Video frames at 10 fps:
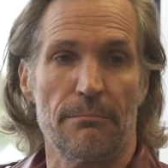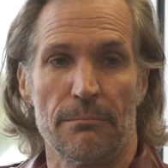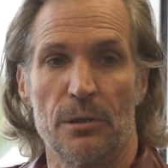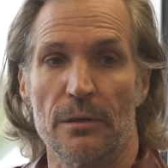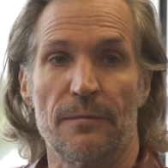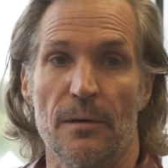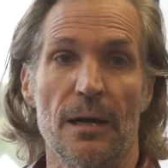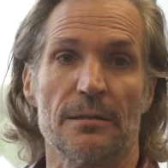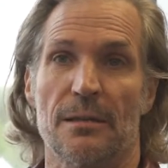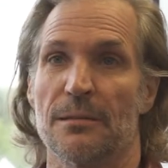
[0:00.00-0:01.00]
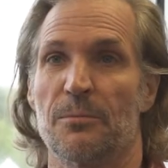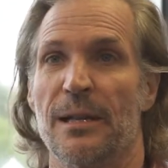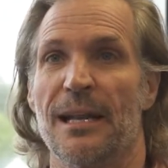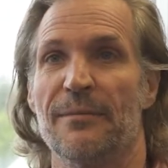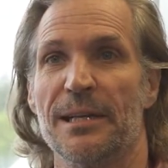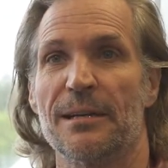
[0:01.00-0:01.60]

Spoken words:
good for us because we didn't have any